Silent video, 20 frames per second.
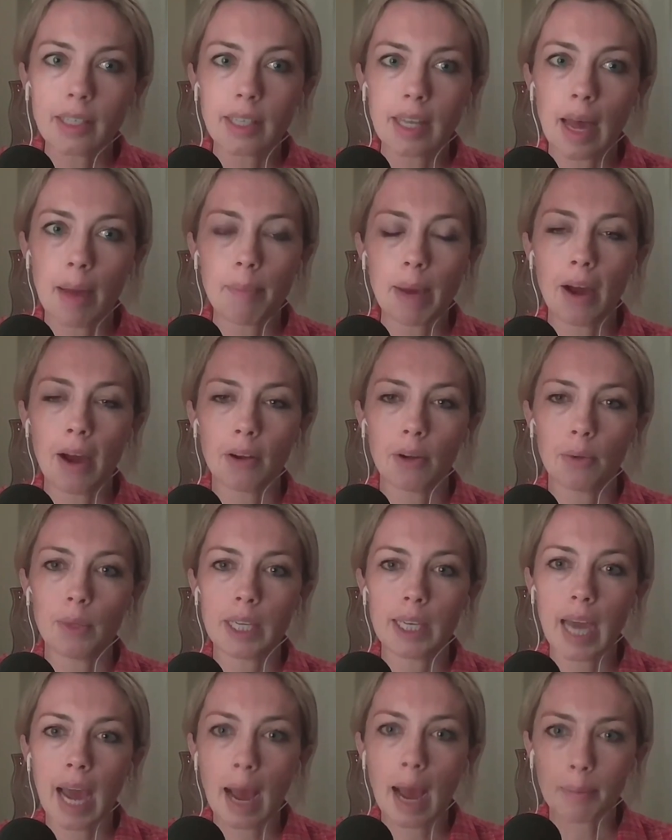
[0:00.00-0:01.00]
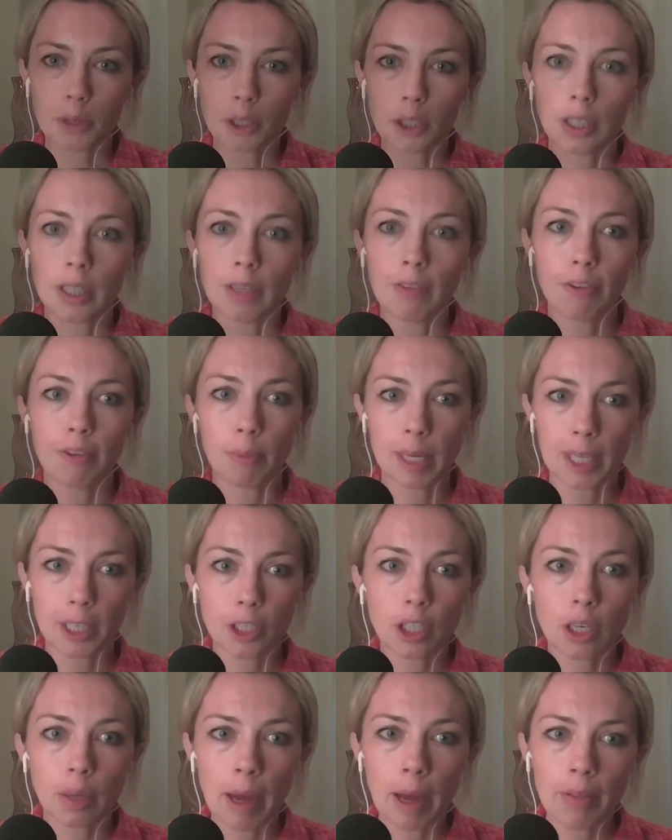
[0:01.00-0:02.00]
them? How do we capture
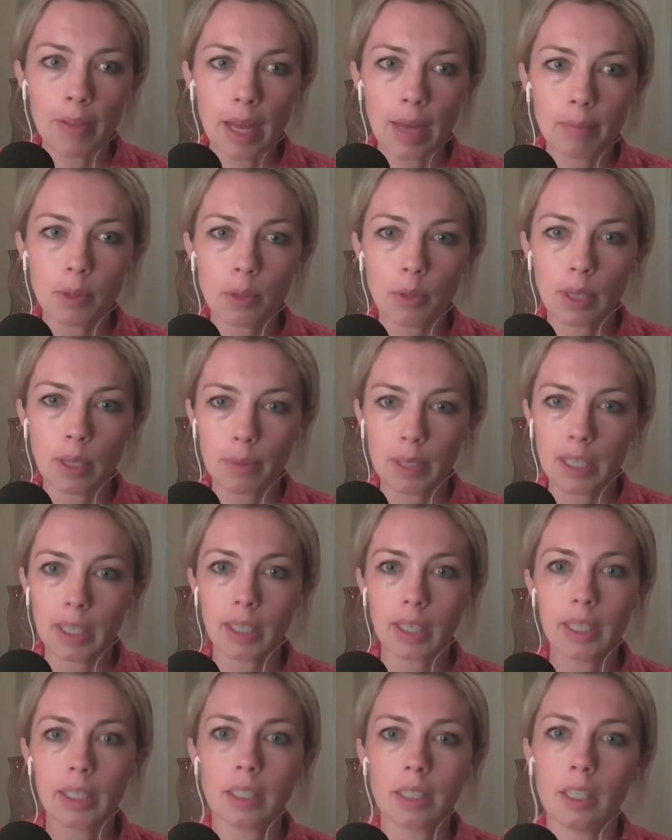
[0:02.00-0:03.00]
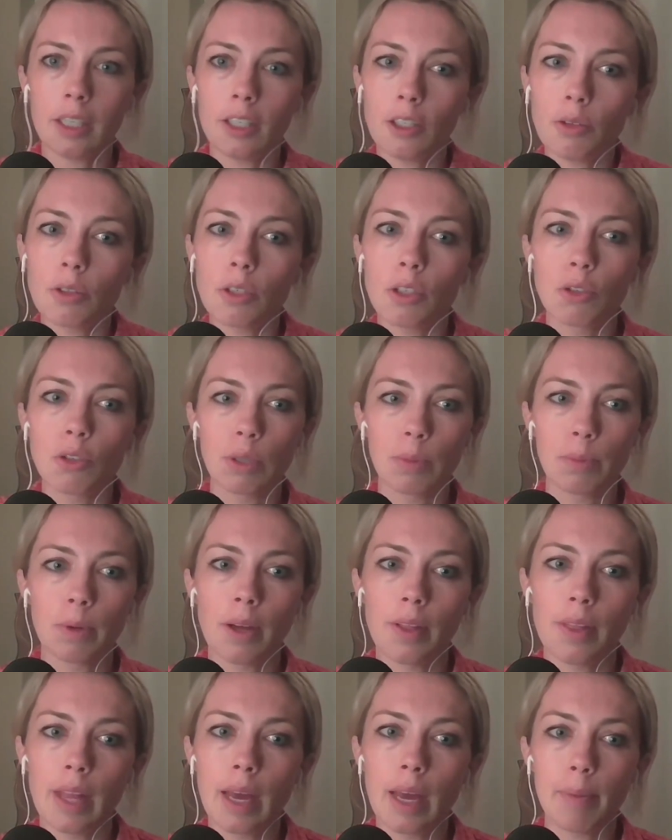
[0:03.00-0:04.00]
information about them so that we can continue to drip
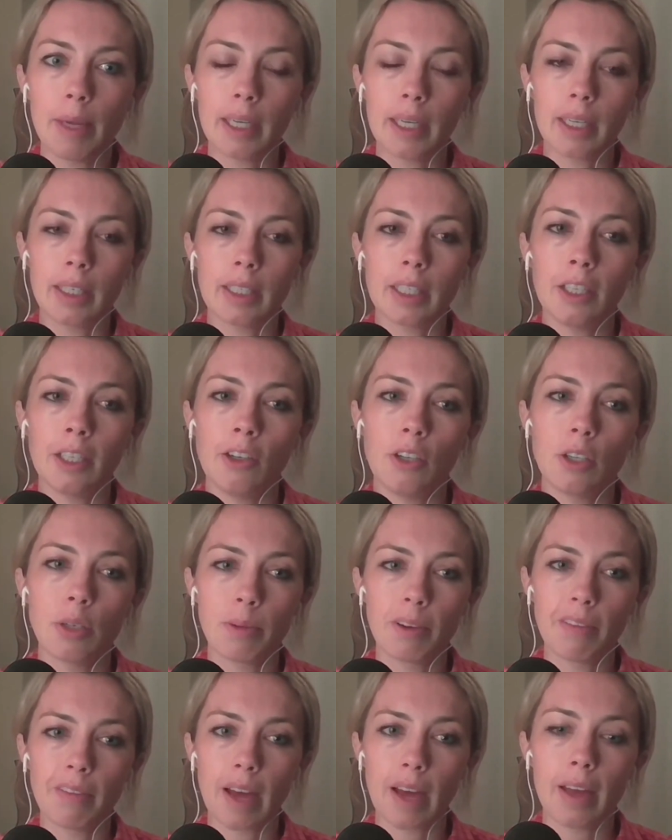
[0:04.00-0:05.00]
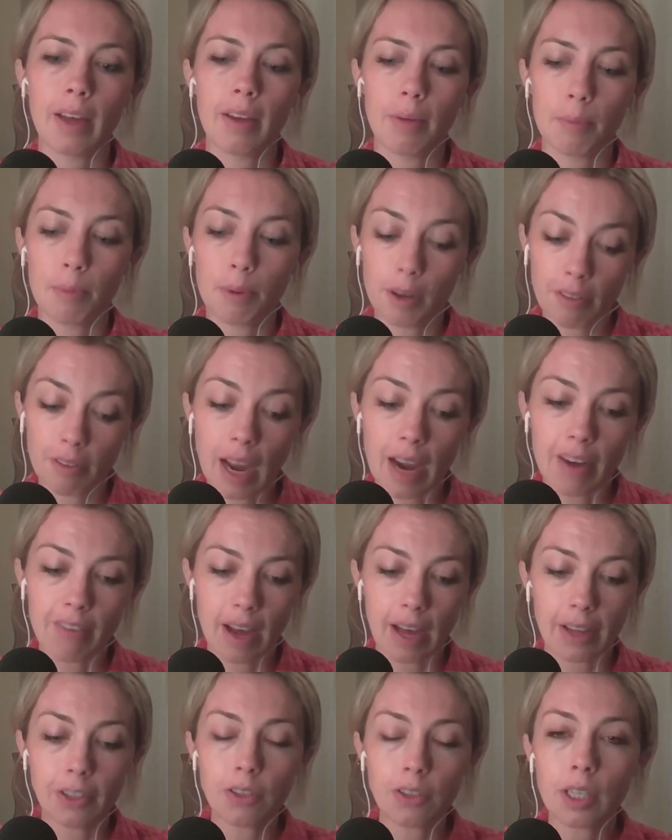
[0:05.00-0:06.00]
on them and continue to provide
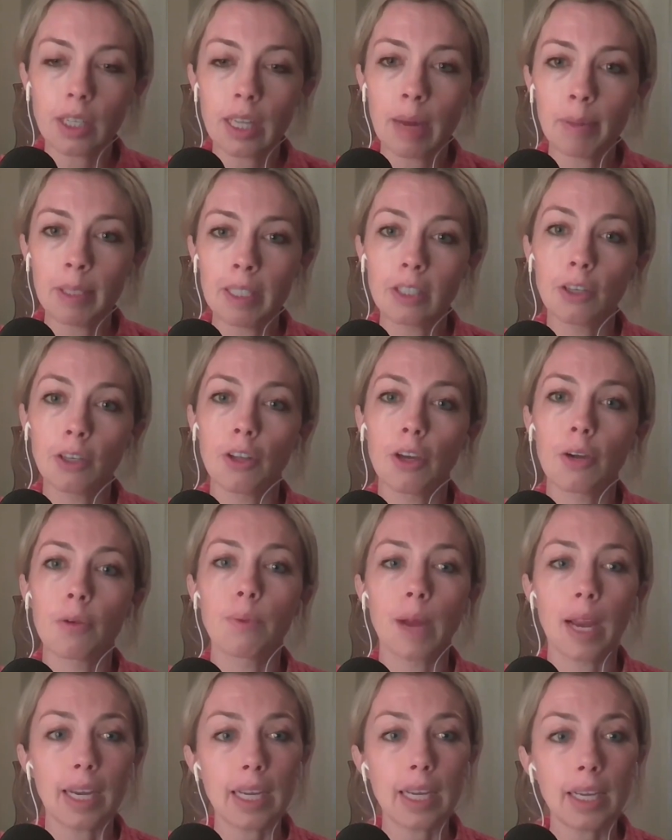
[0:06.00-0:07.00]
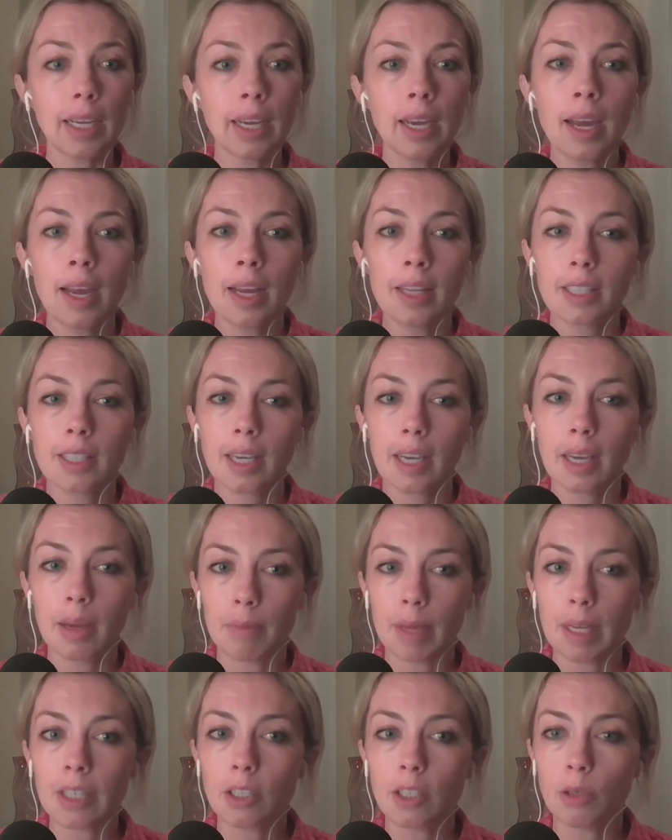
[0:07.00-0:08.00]
value to them until they're ready to
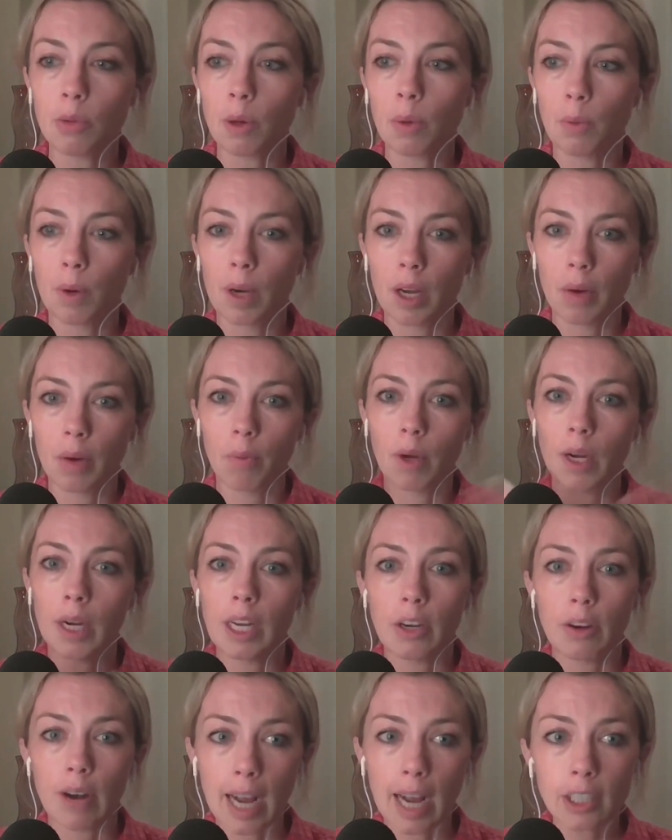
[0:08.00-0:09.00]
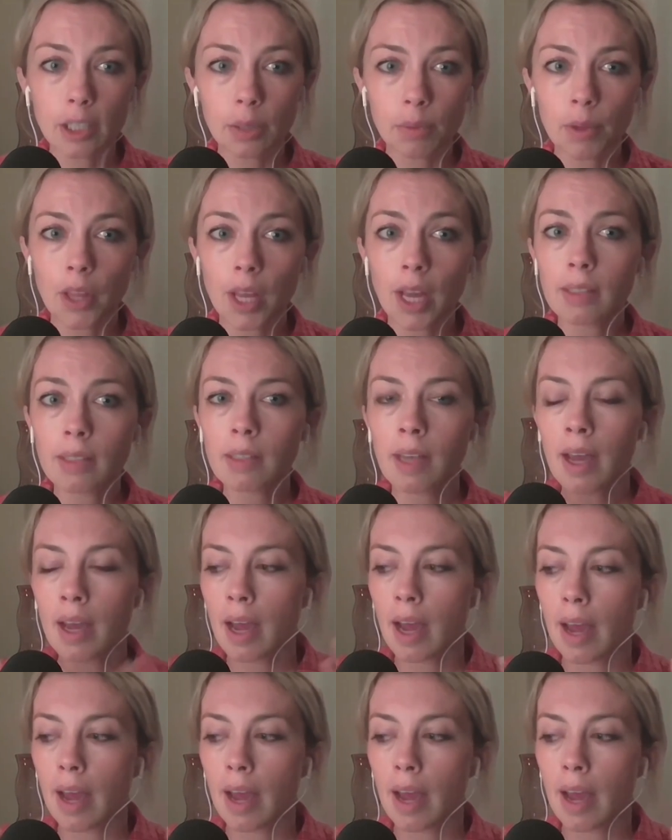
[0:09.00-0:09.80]
commit to a one-on-one interaction with us?